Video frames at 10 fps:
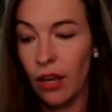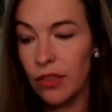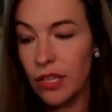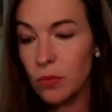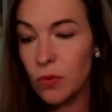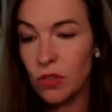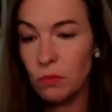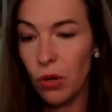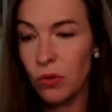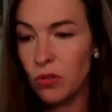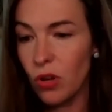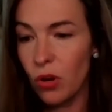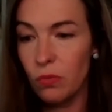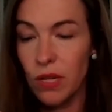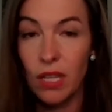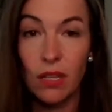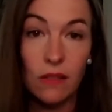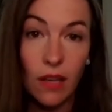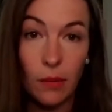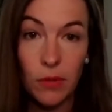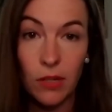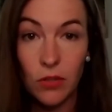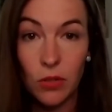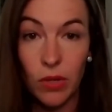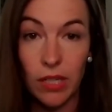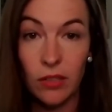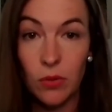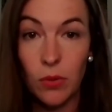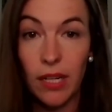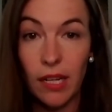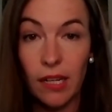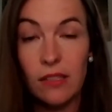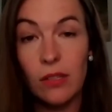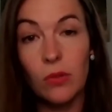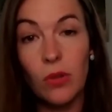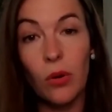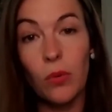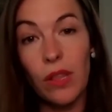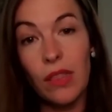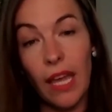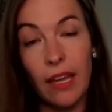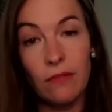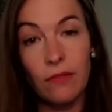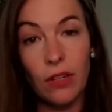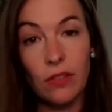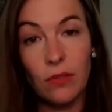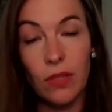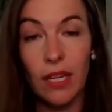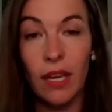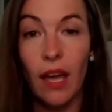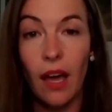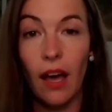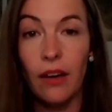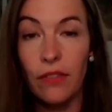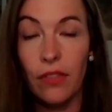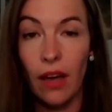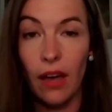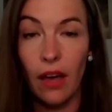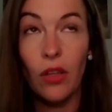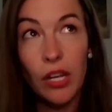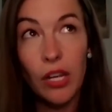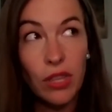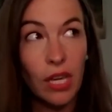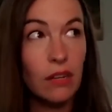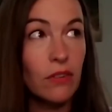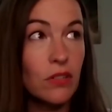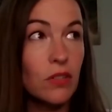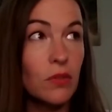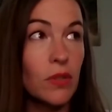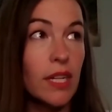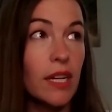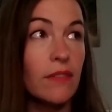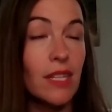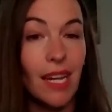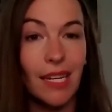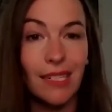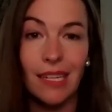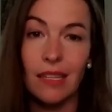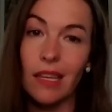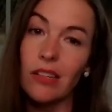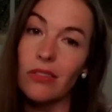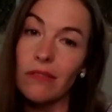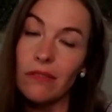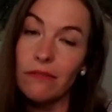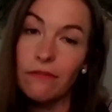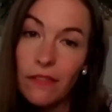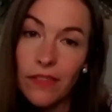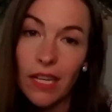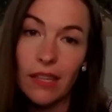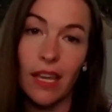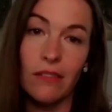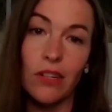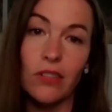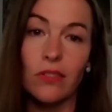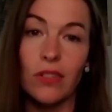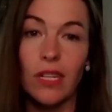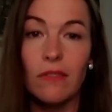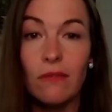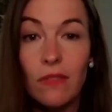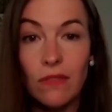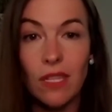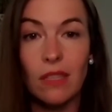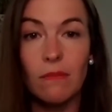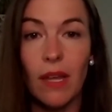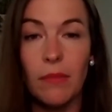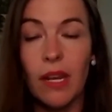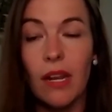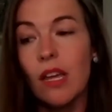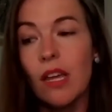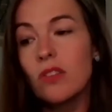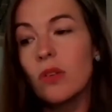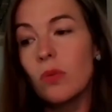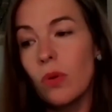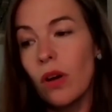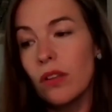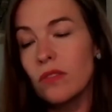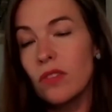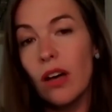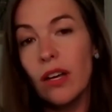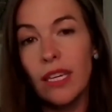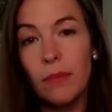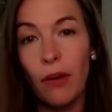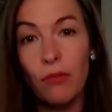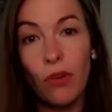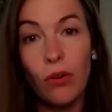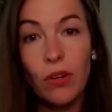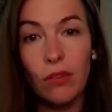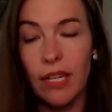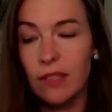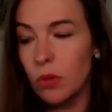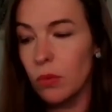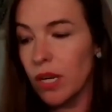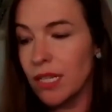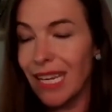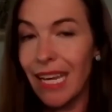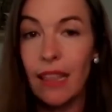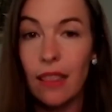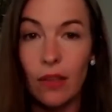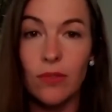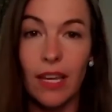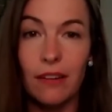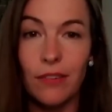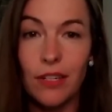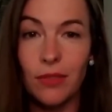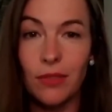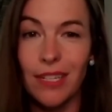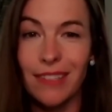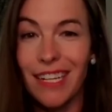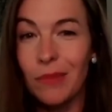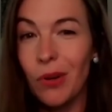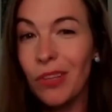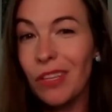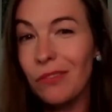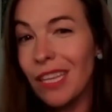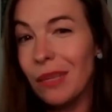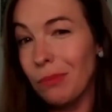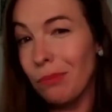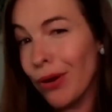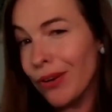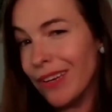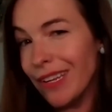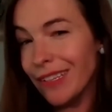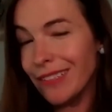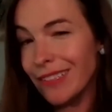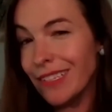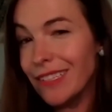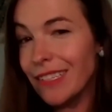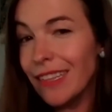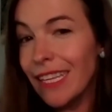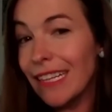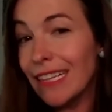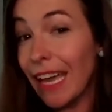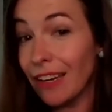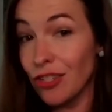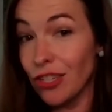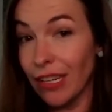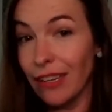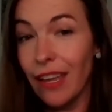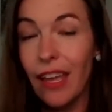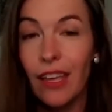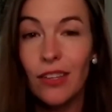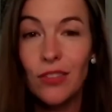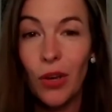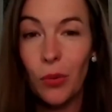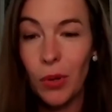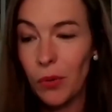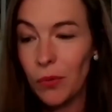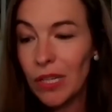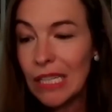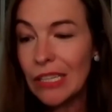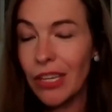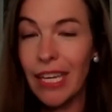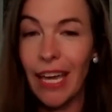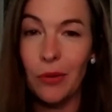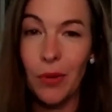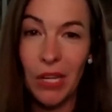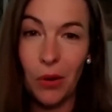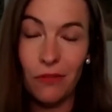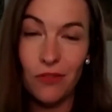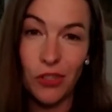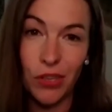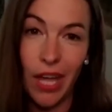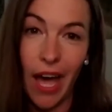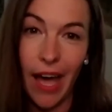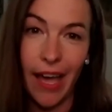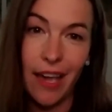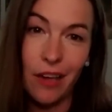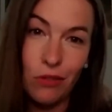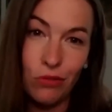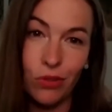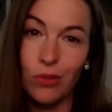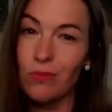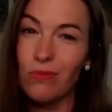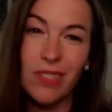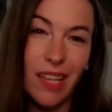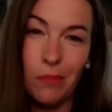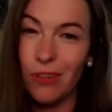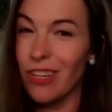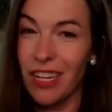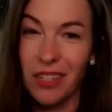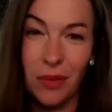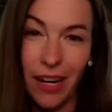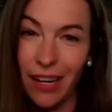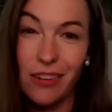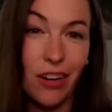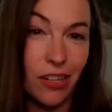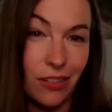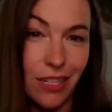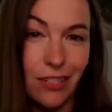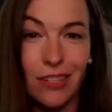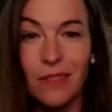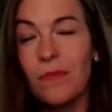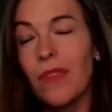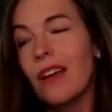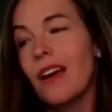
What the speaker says: This was supposed to open in the summer of 2020 to go with the anniversary of the 100th anniversary of the 19th and 150th anniversary of the 15th Amendment. So talking about voting rights, we wanted to hit those anniversaries, and it would only really be pertinent until the election. So we were really looking at a window of July through December, January inauguration.